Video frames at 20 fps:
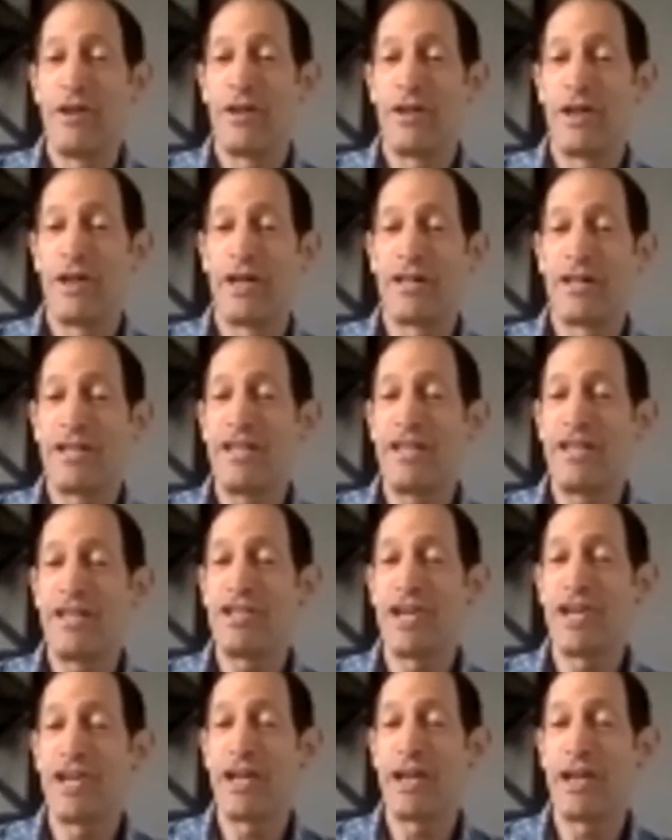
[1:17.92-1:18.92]

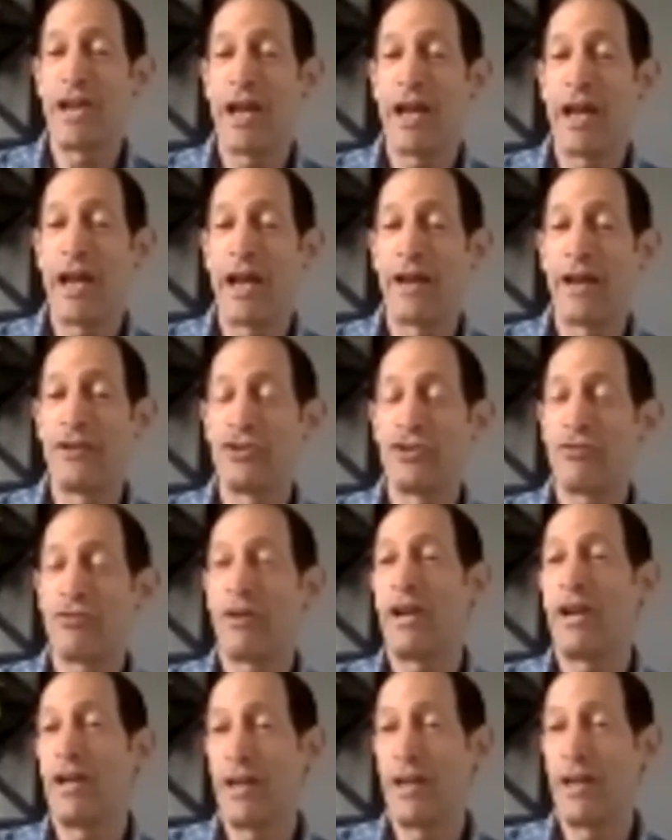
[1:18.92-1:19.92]
teaching and
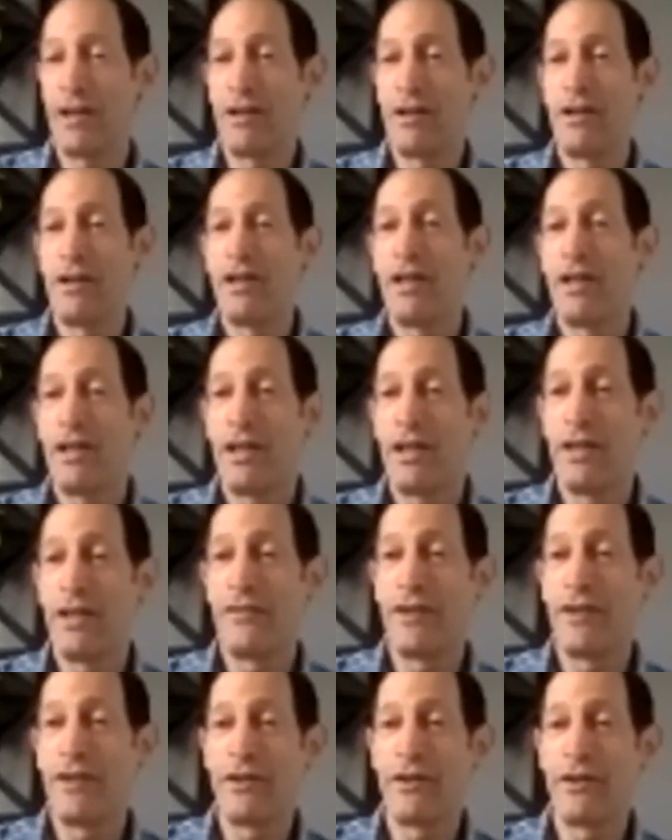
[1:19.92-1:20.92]
training in
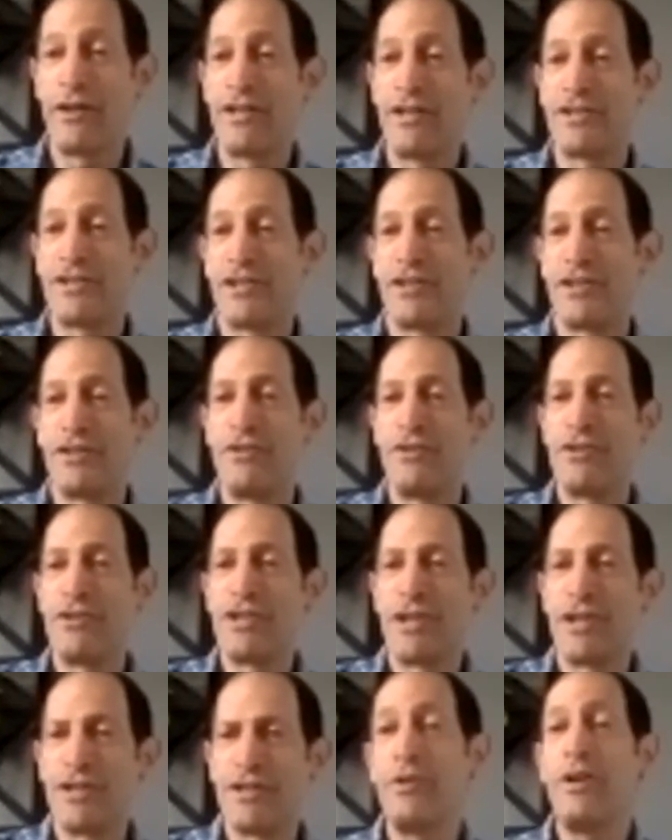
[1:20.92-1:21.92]
their
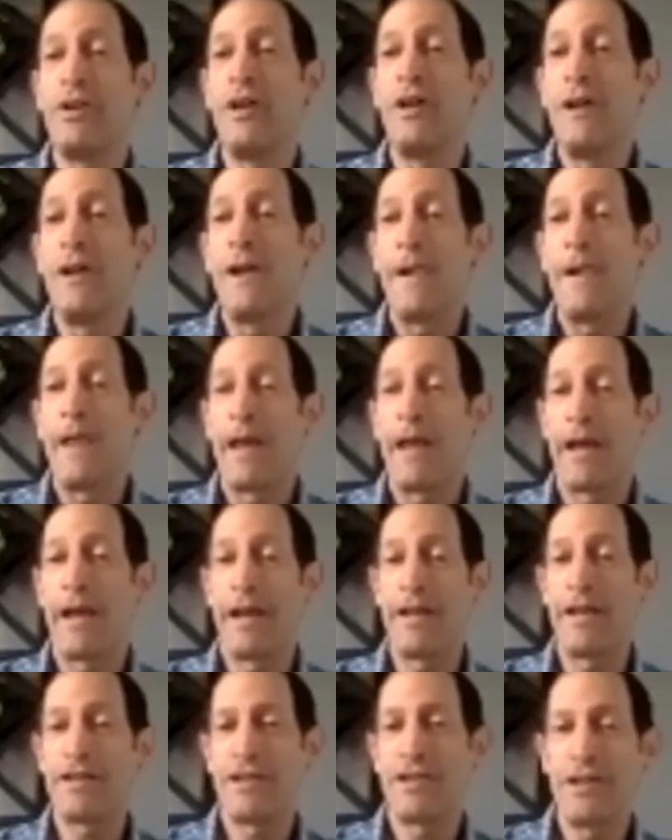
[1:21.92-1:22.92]
institutions. And
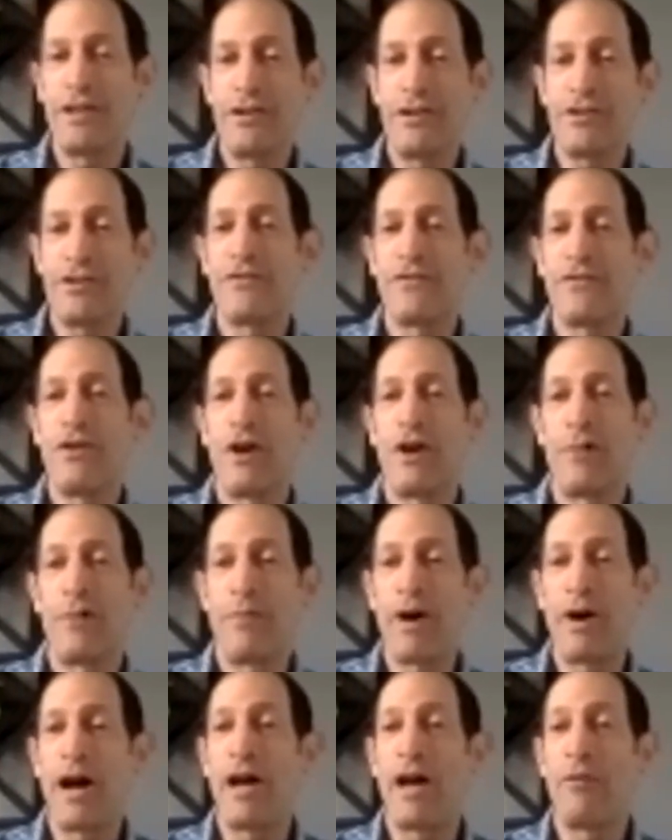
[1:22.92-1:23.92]
as the years have gone
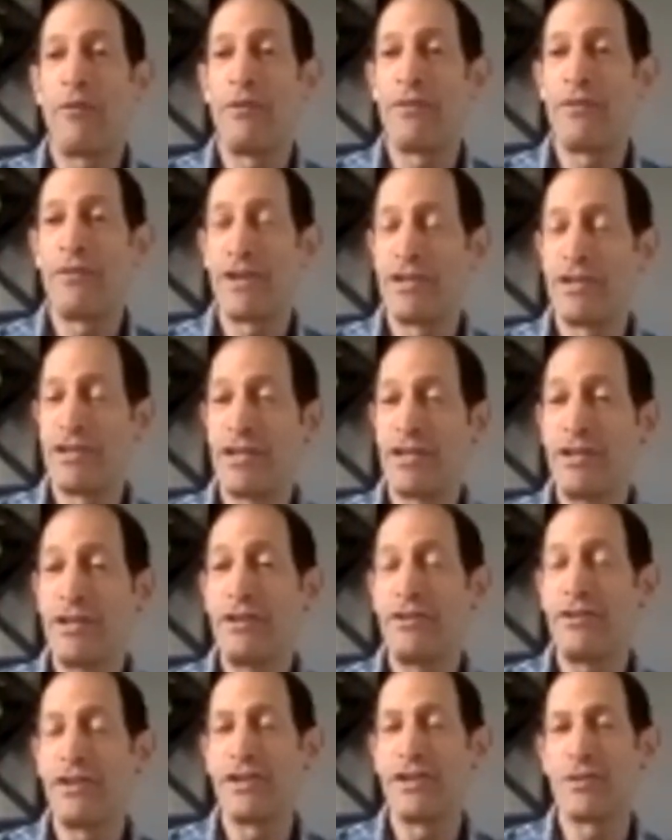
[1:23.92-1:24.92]
by, we've
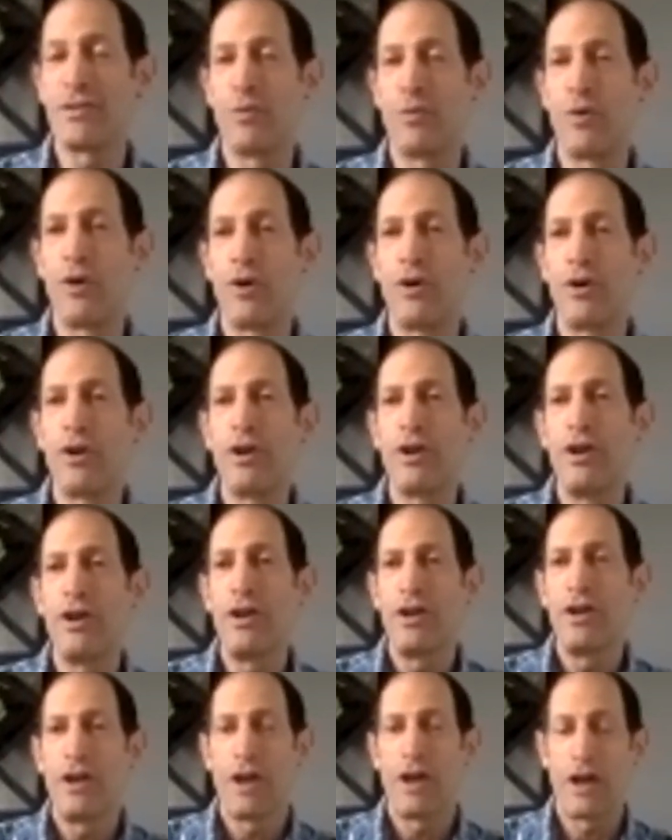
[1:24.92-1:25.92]
continued this work,
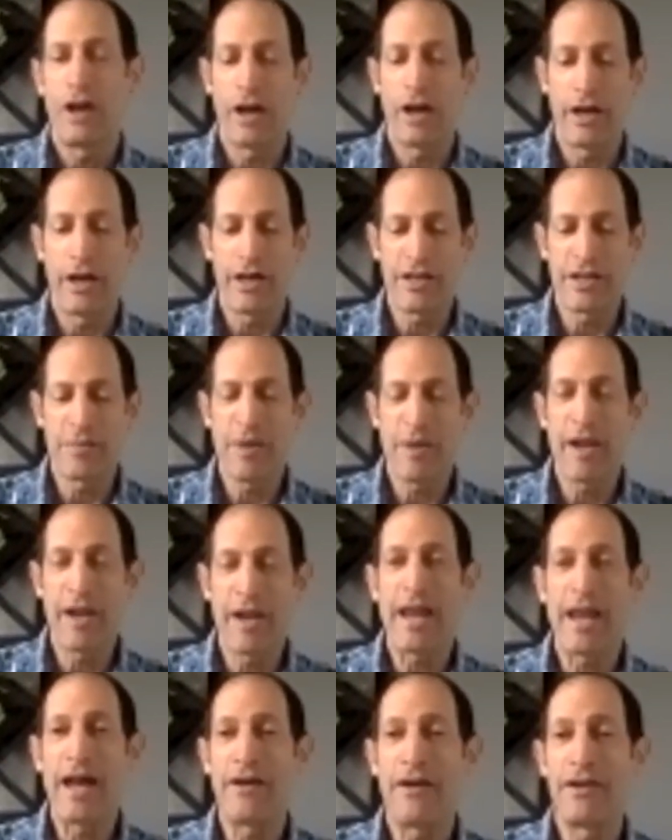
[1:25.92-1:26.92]

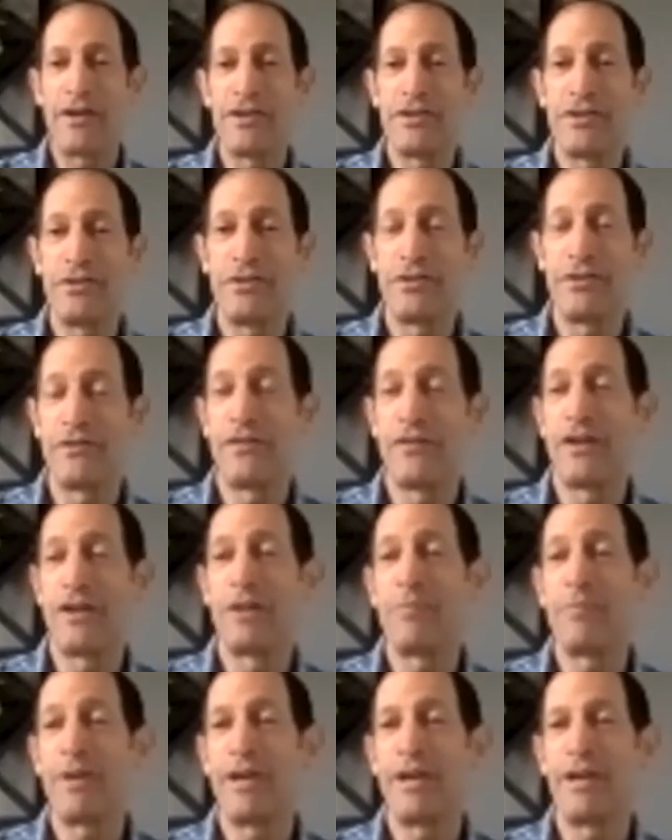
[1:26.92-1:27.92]
expanding out into the
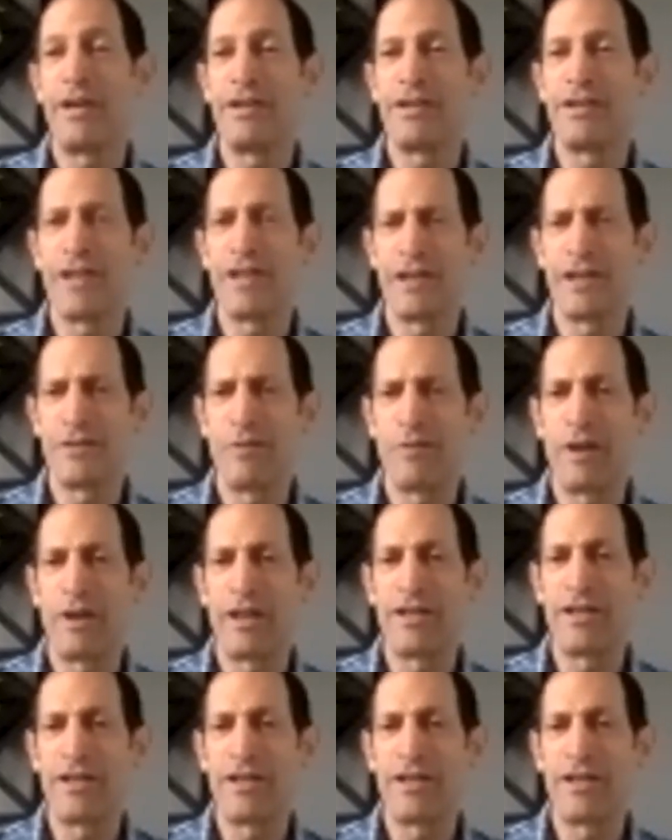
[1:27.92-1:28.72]
Philippines as well as